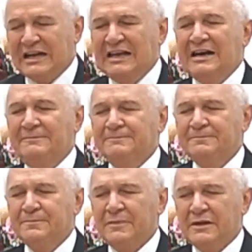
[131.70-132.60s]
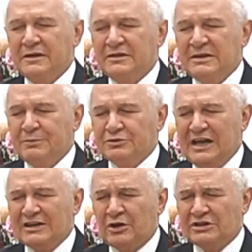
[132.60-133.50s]
We cannot measure
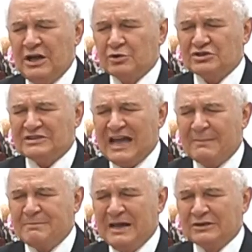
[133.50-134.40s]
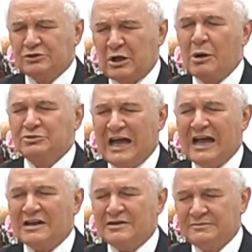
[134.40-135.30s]
our joy, Lord,
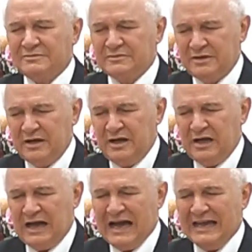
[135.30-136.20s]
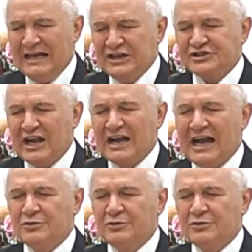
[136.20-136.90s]
of being here in your altar,